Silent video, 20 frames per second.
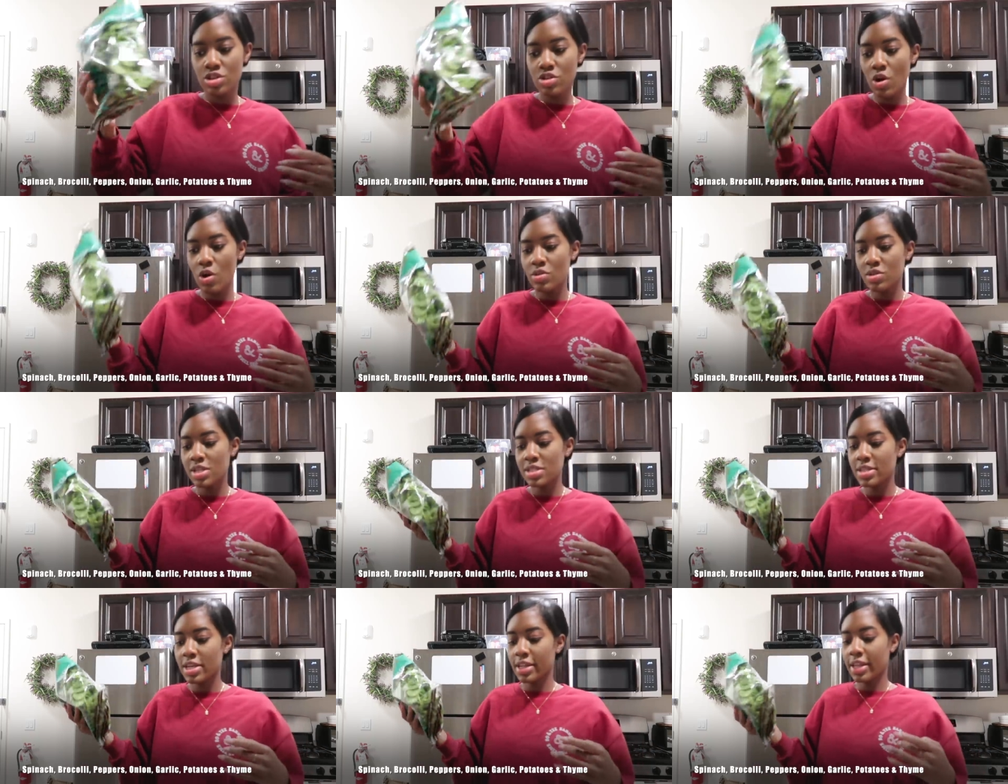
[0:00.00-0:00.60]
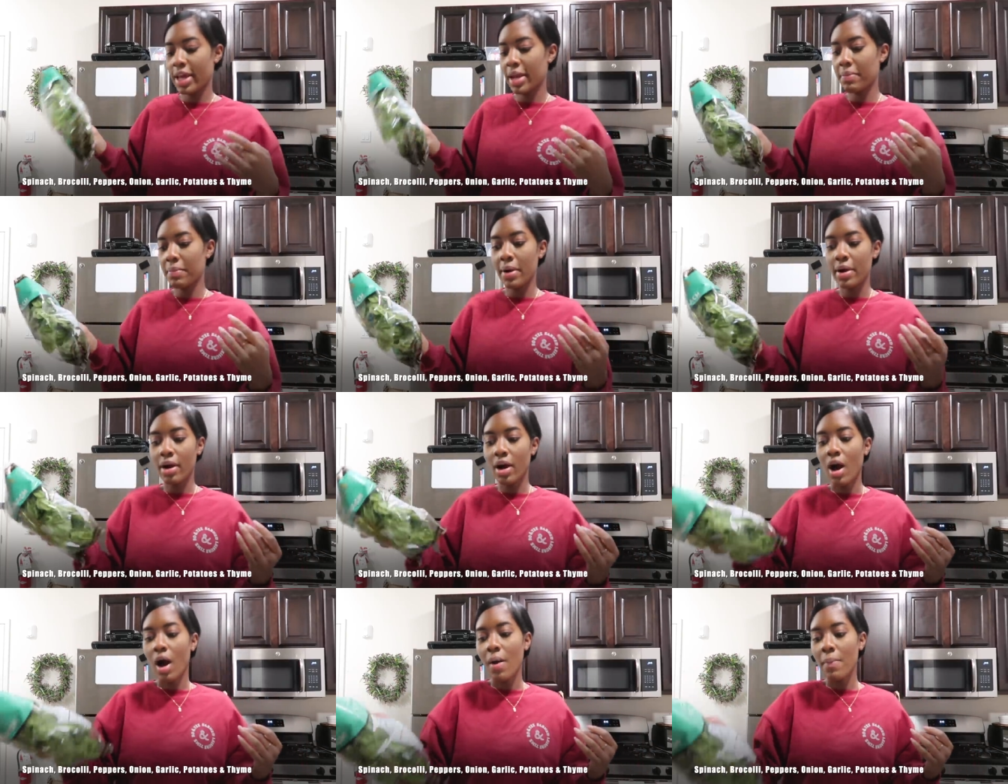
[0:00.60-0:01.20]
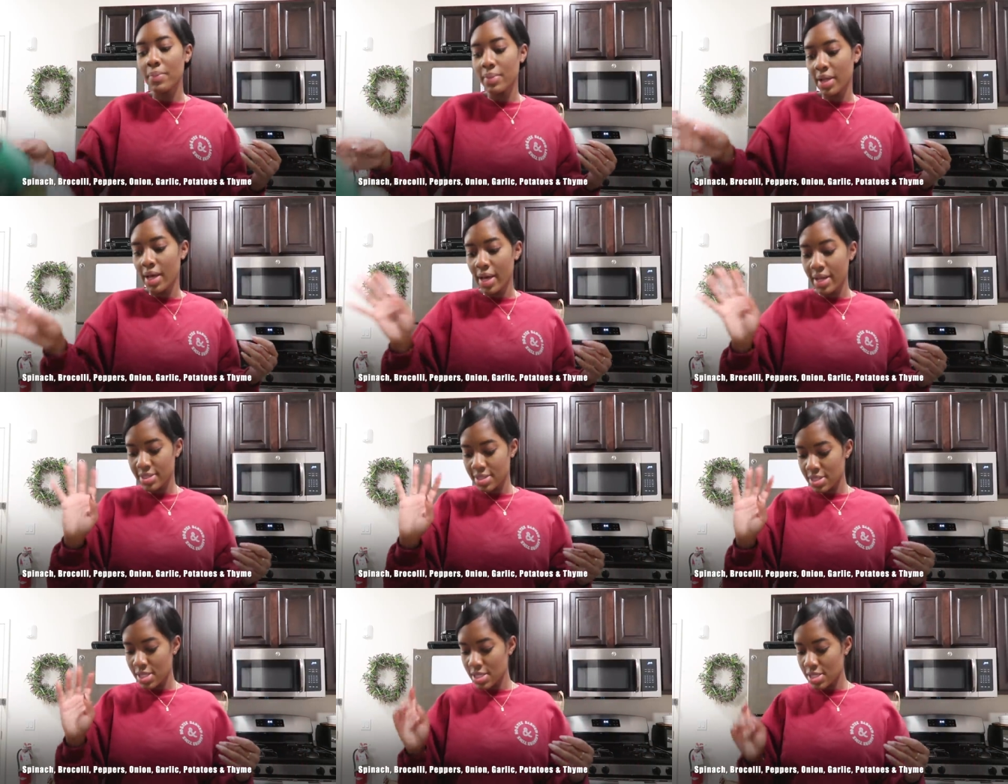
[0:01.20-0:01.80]
throw this in like my
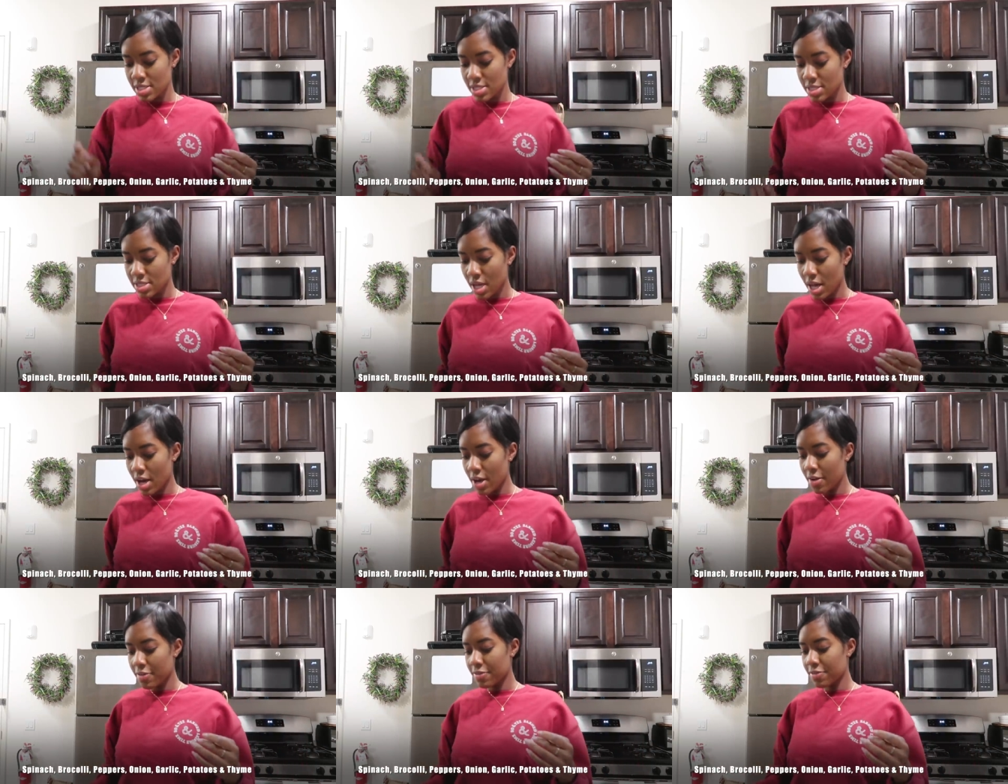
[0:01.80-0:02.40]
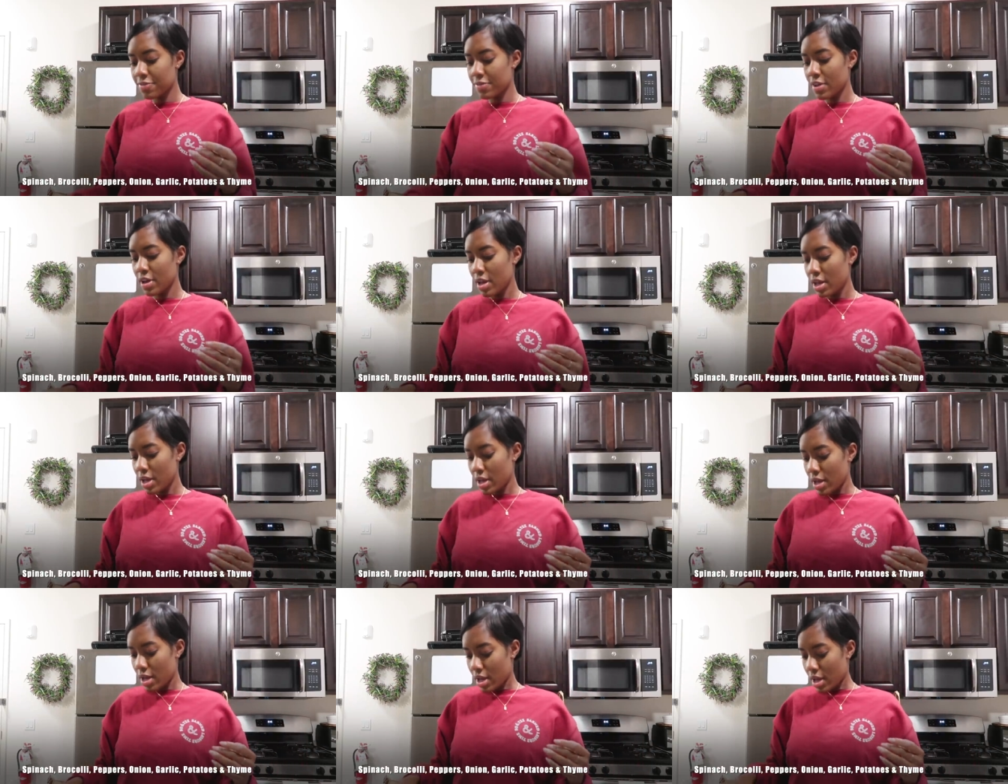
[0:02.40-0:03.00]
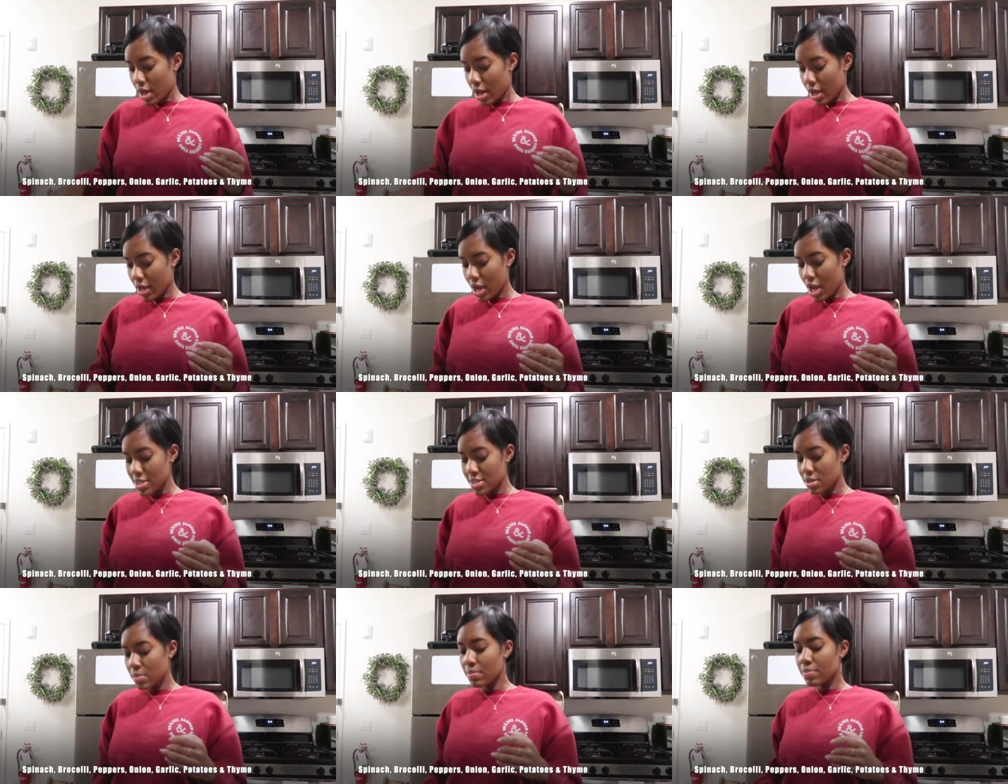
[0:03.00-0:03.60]
omelet and stuff. I
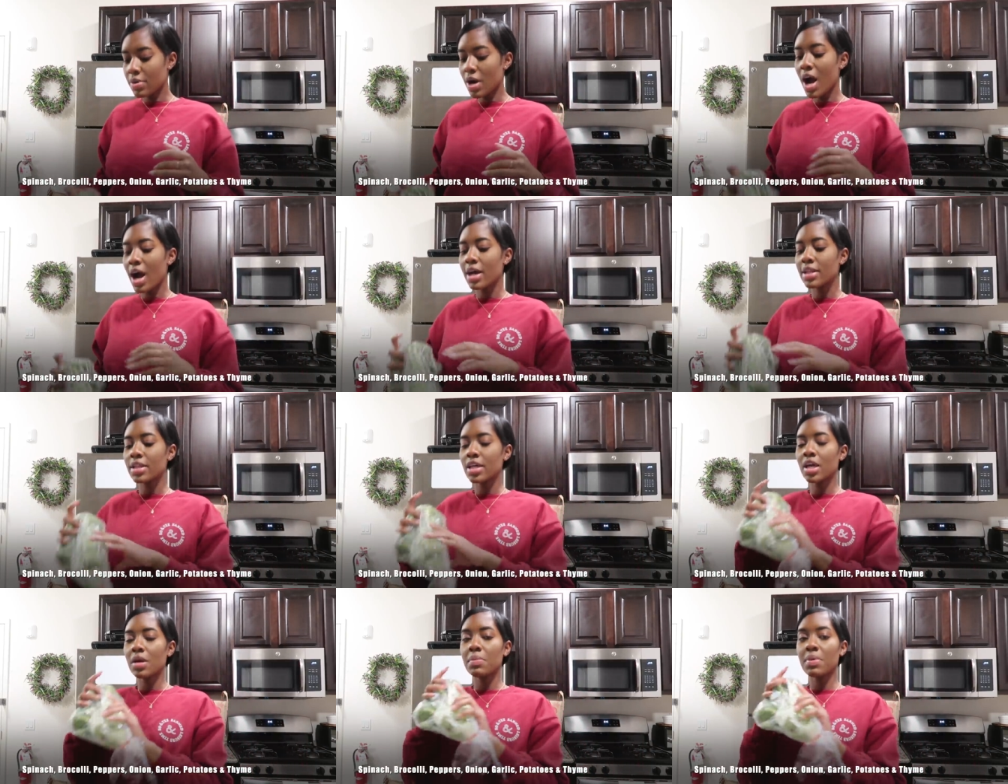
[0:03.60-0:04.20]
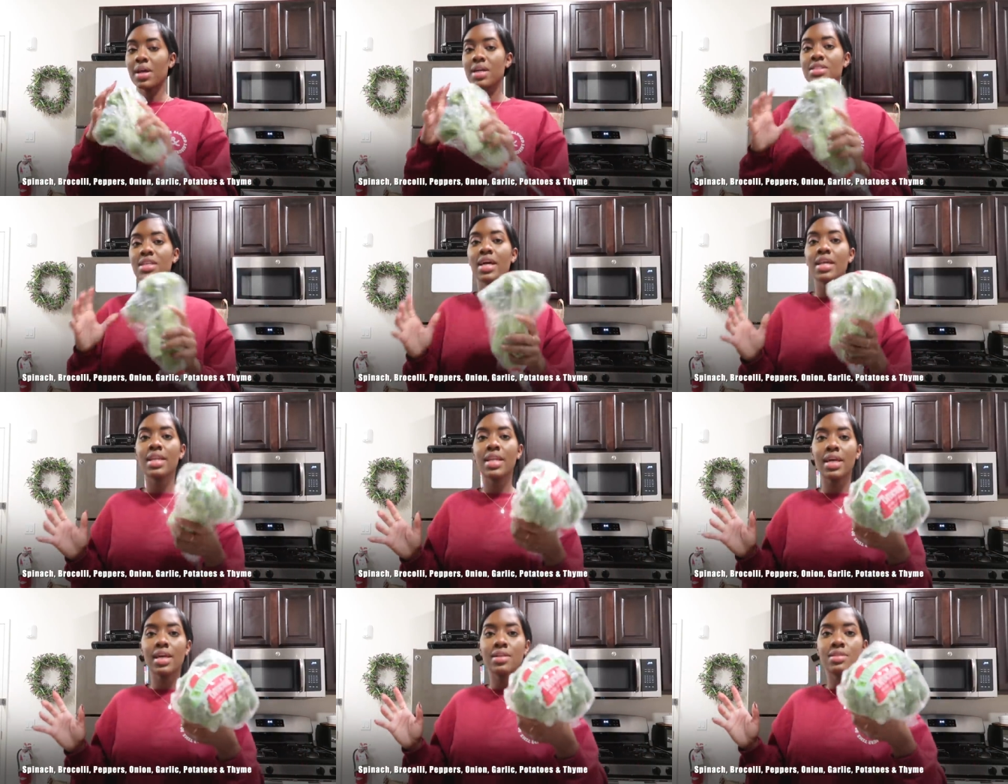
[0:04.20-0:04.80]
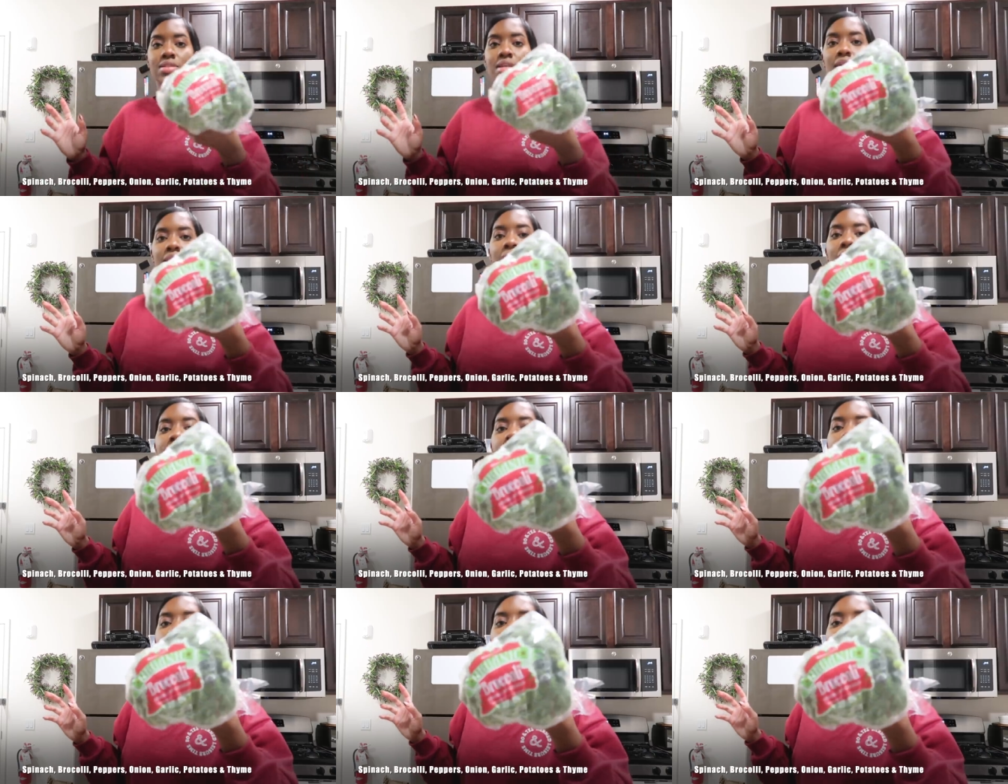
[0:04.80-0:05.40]
got some broccoli because I need to
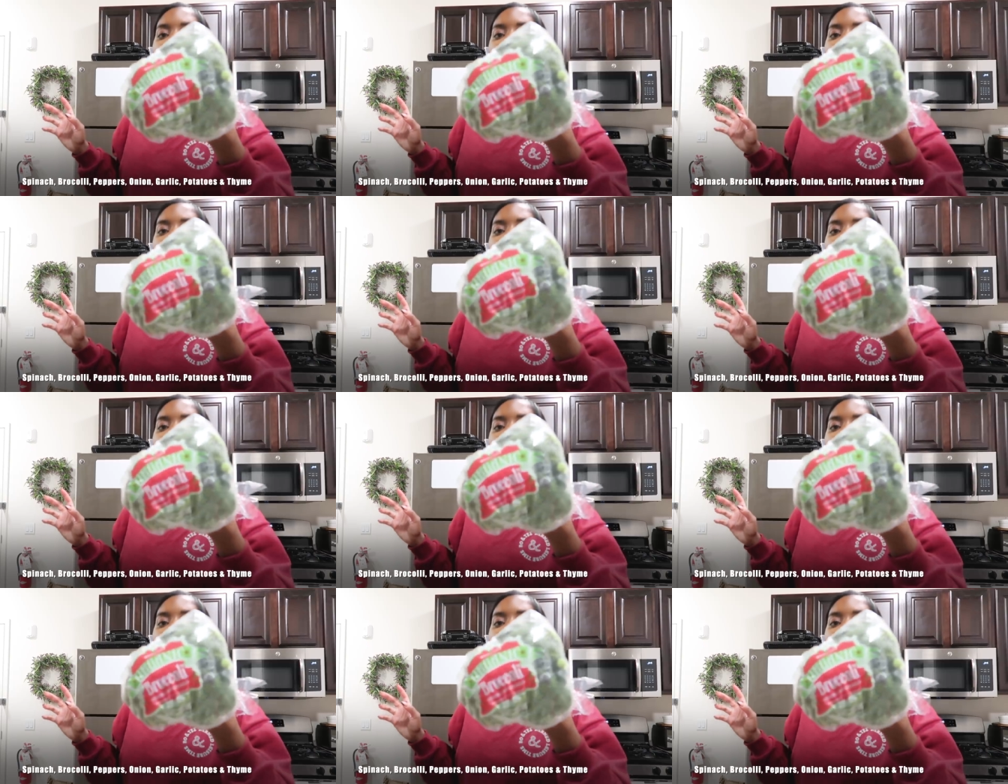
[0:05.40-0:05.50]
eat